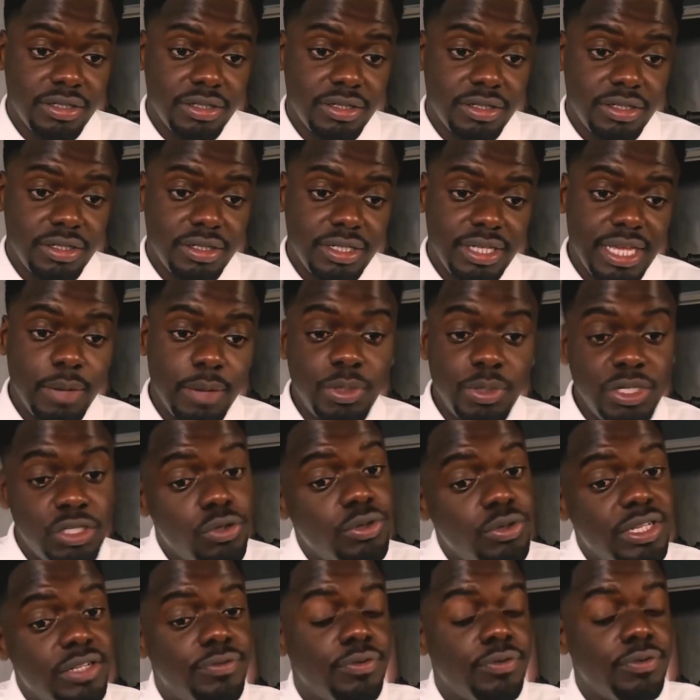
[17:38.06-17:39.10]
Yeah, we do
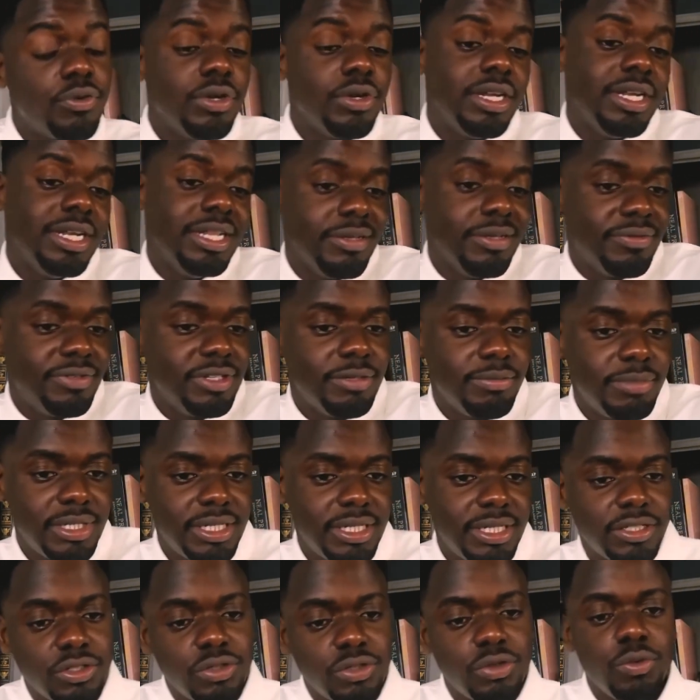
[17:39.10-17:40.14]
this for a living, but
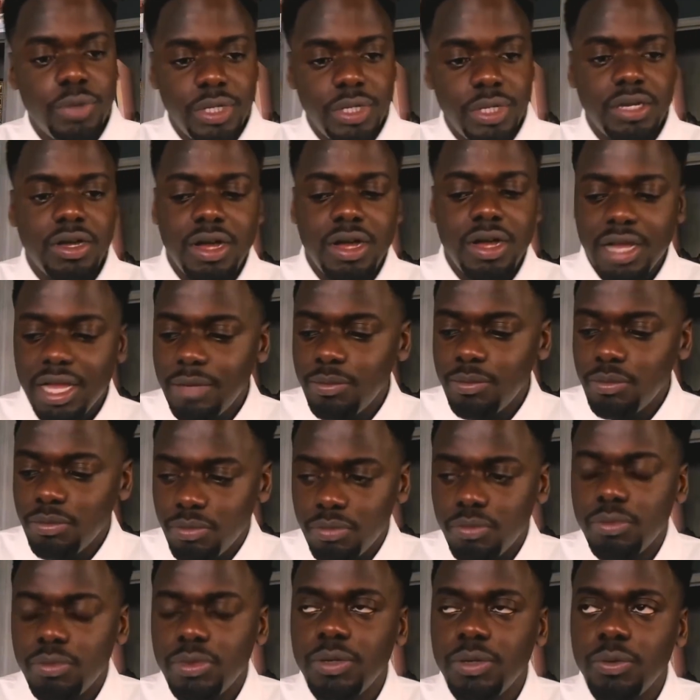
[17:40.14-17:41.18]
this is who we are. And
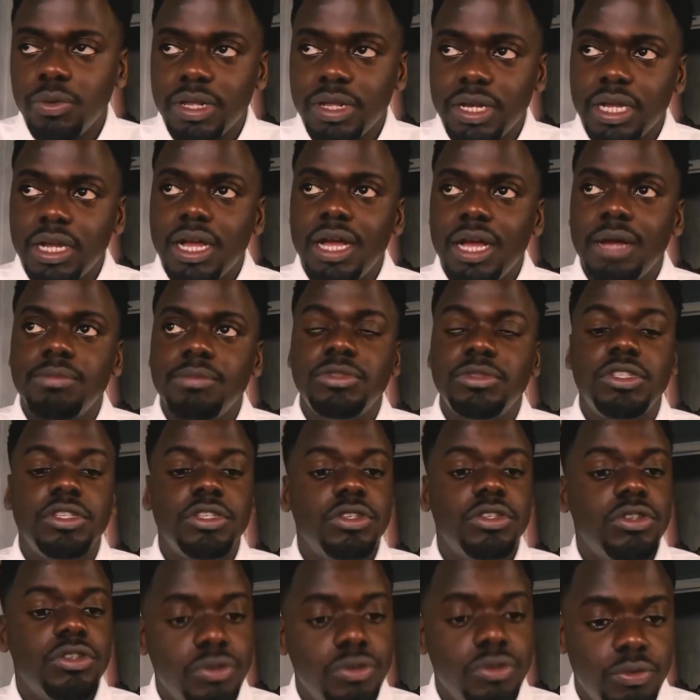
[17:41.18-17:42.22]
we want to come to
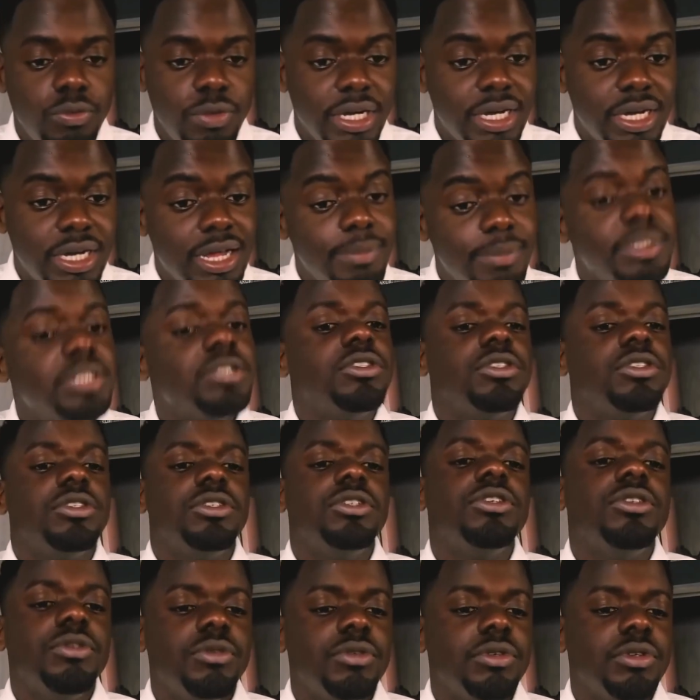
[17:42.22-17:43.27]
you. We're coming to
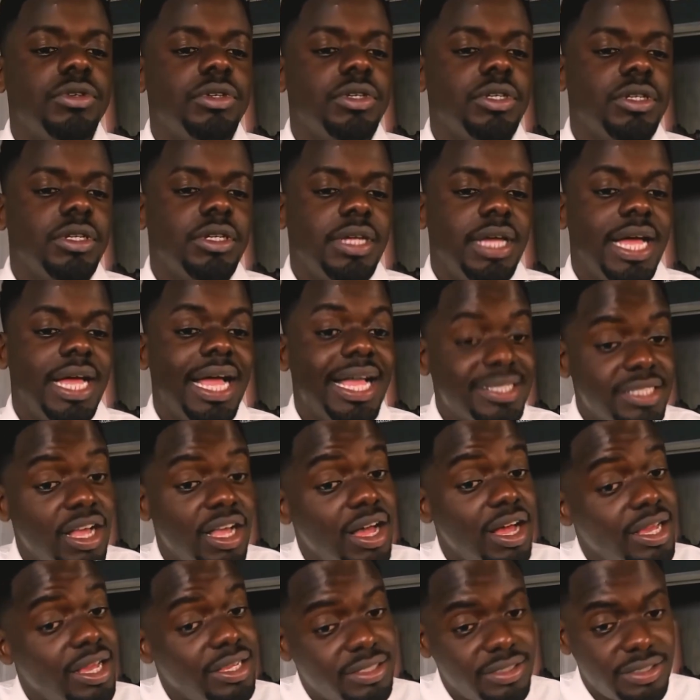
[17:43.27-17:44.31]
you as
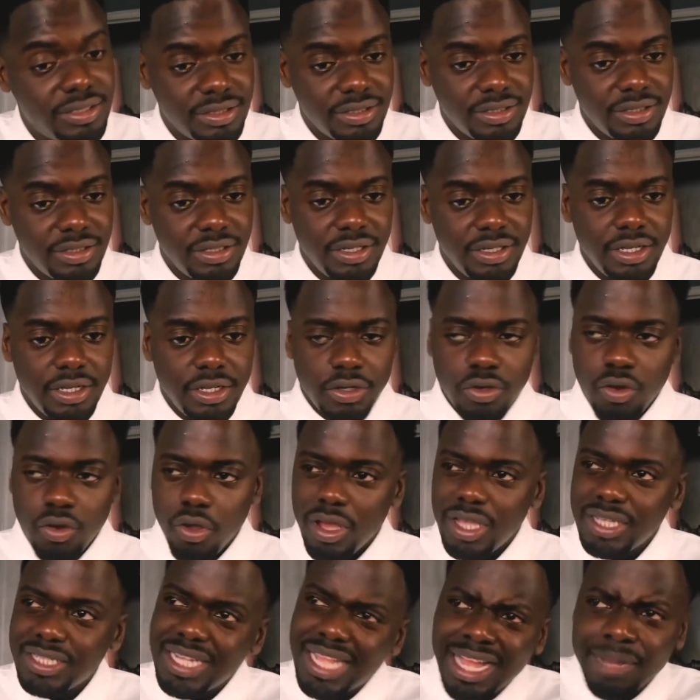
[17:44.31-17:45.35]
us, not
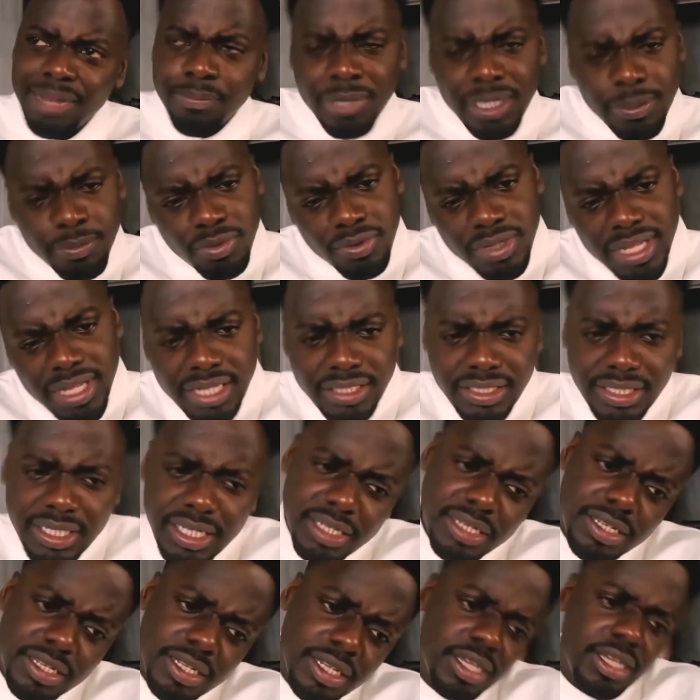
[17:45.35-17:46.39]
as people that's in
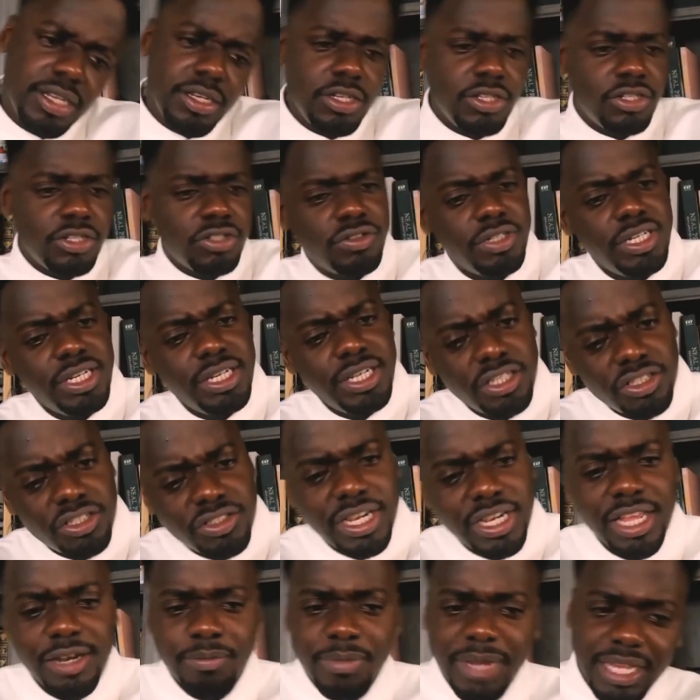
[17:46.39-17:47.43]
the industry that's
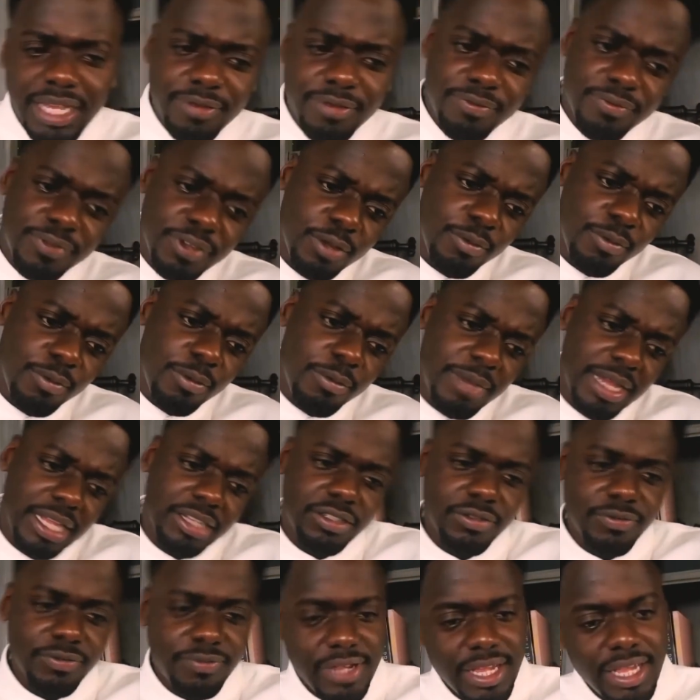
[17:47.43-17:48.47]
trying to make a film about
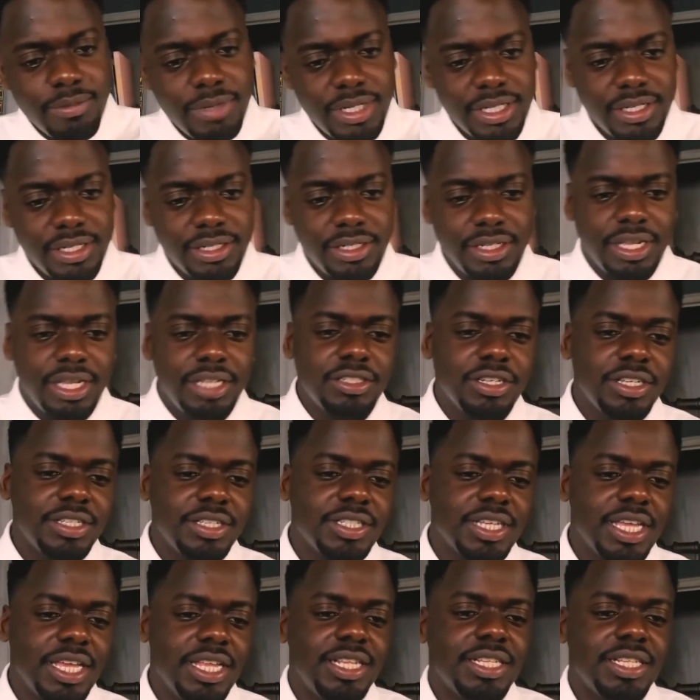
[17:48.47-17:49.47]
your family. Do you know what I'm saying?